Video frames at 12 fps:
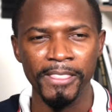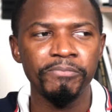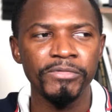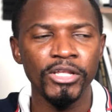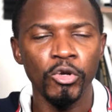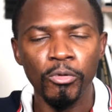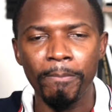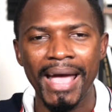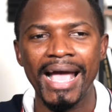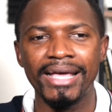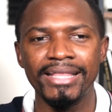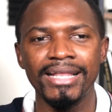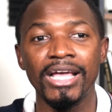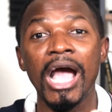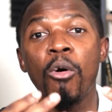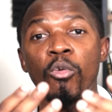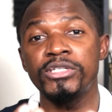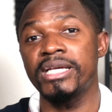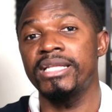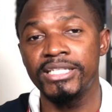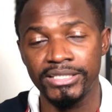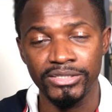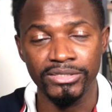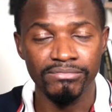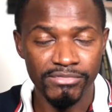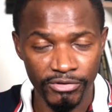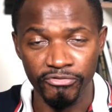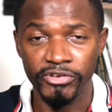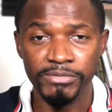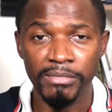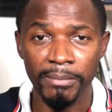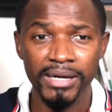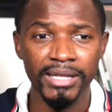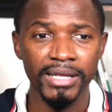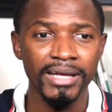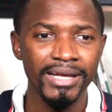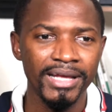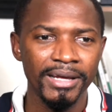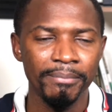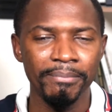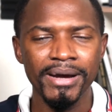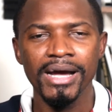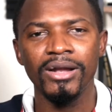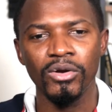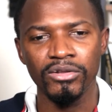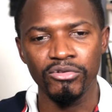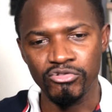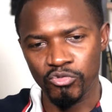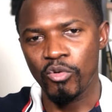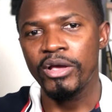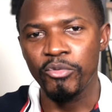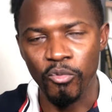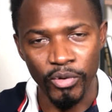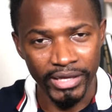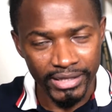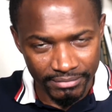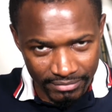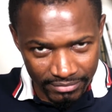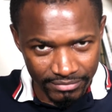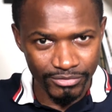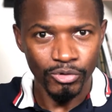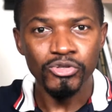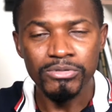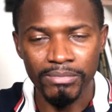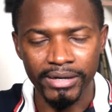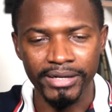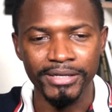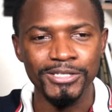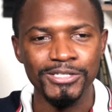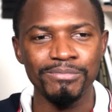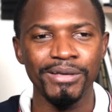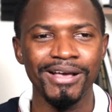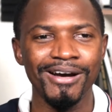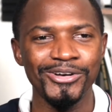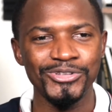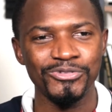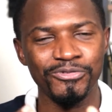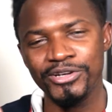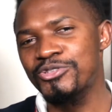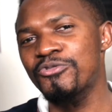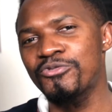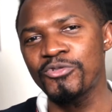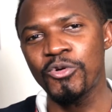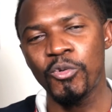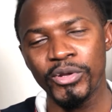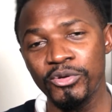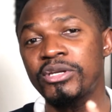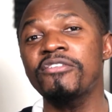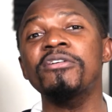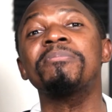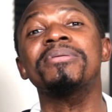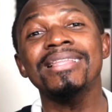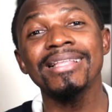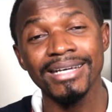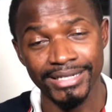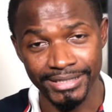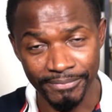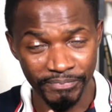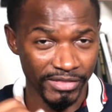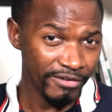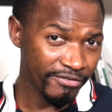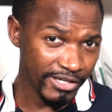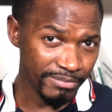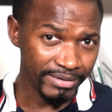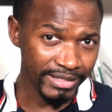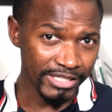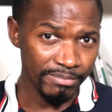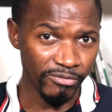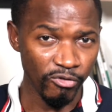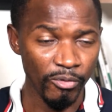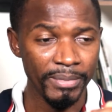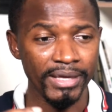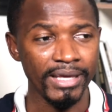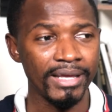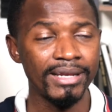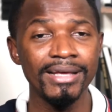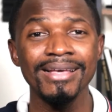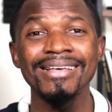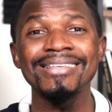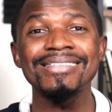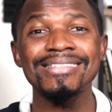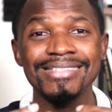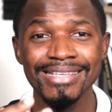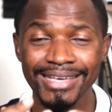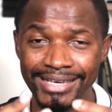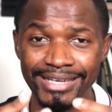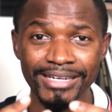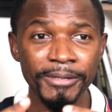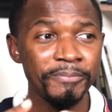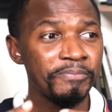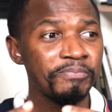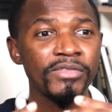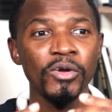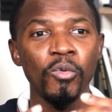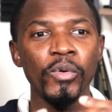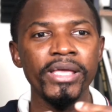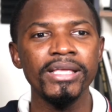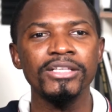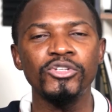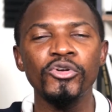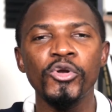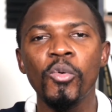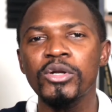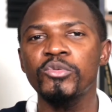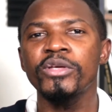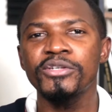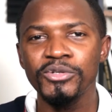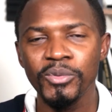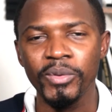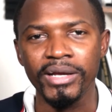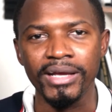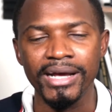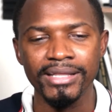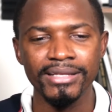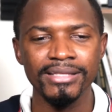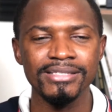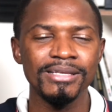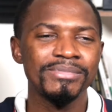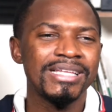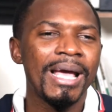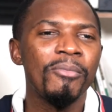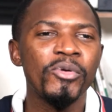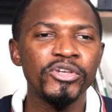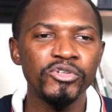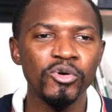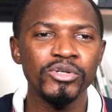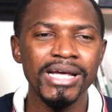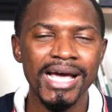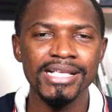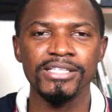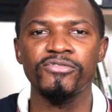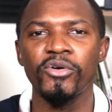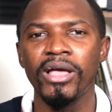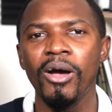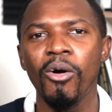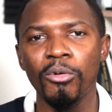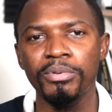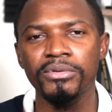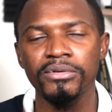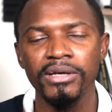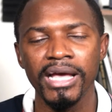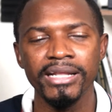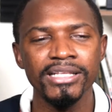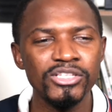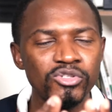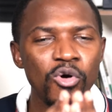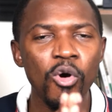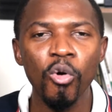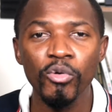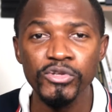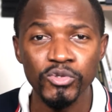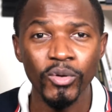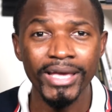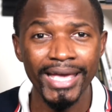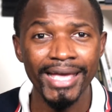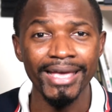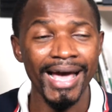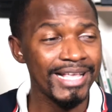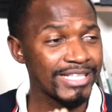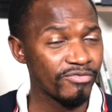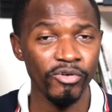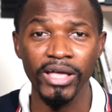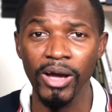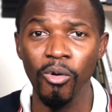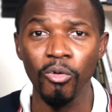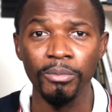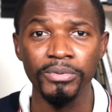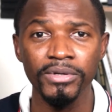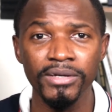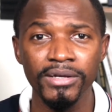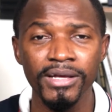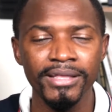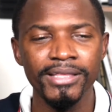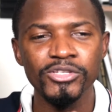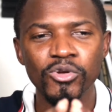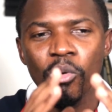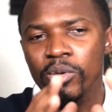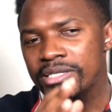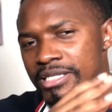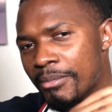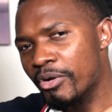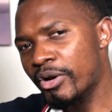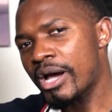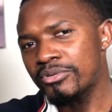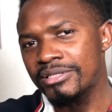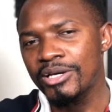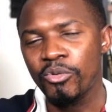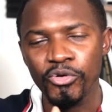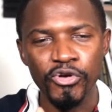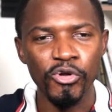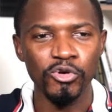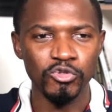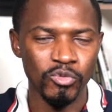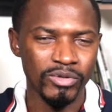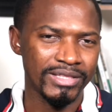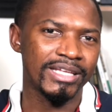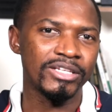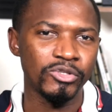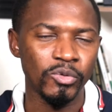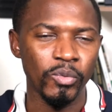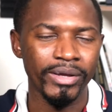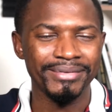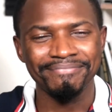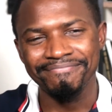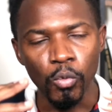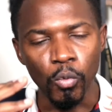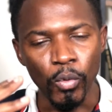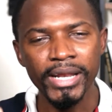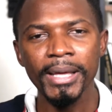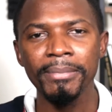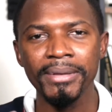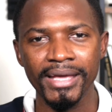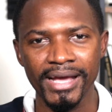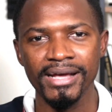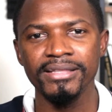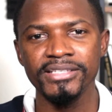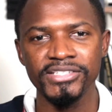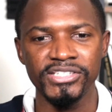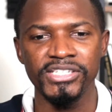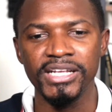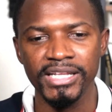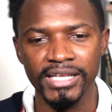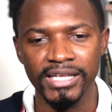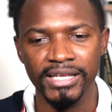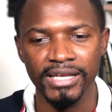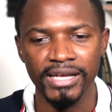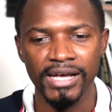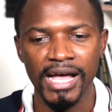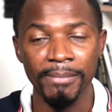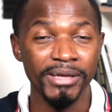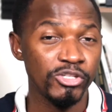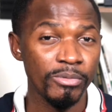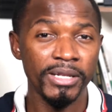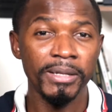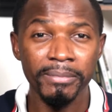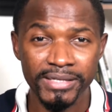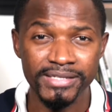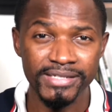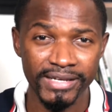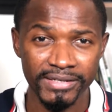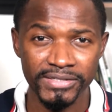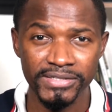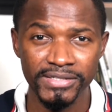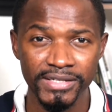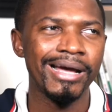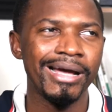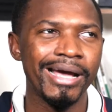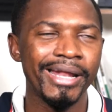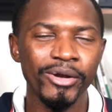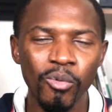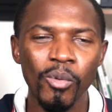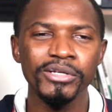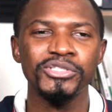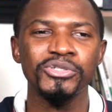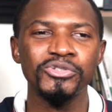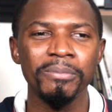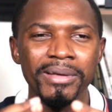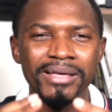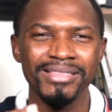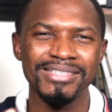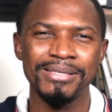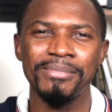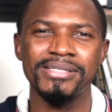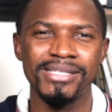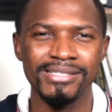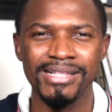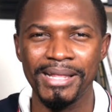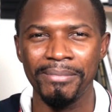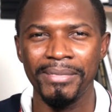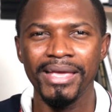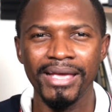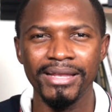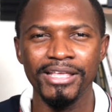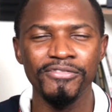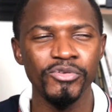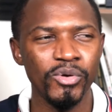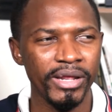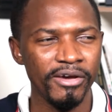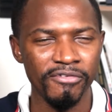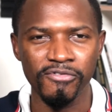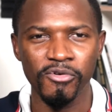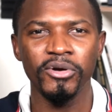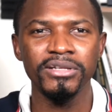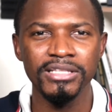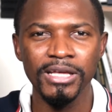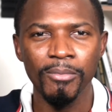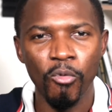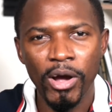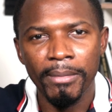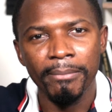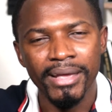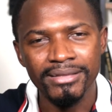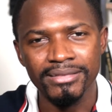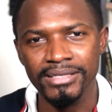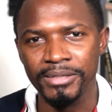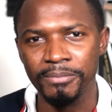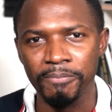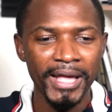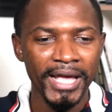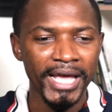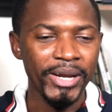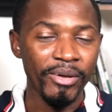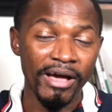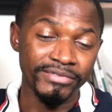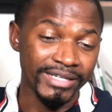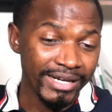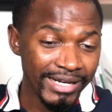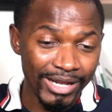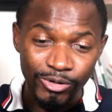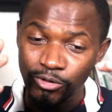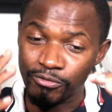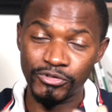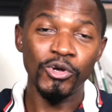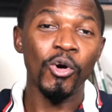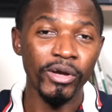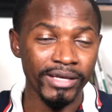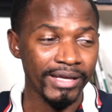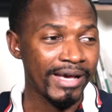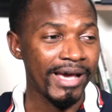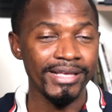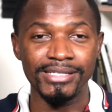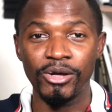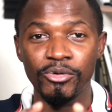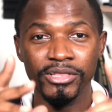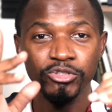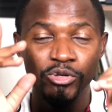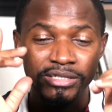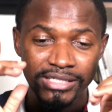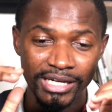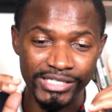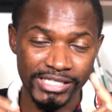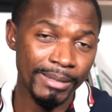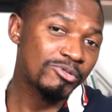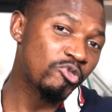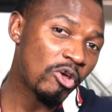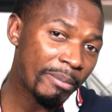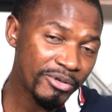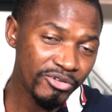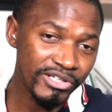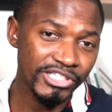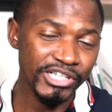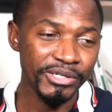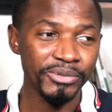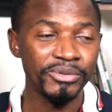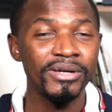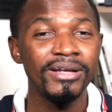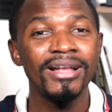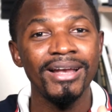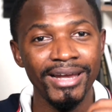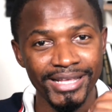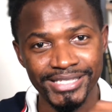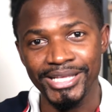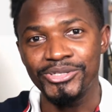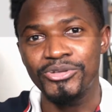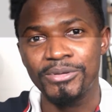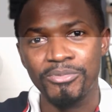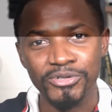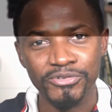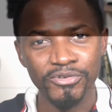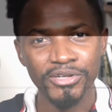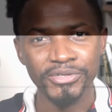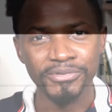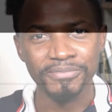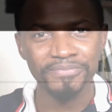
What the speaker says: they look back and they're like, I wish I didn't invest my money. But the reason why we lose money is because, first of all, we don't have a plan in the first place before we begin. Second, we don't know what we are doing. And at the same time, we don't ask for help. And it's always okay. Ask for help. There's always someone out there who knows what they're doing. When I began this journey, I made so many mistakes. And I don't want you to make the same mistakes that I made. If you can avoid them, why make them? Anyway, I've done a lot of talking, guys. Now that you're done subscribing to the channel, let's get into the portfolio.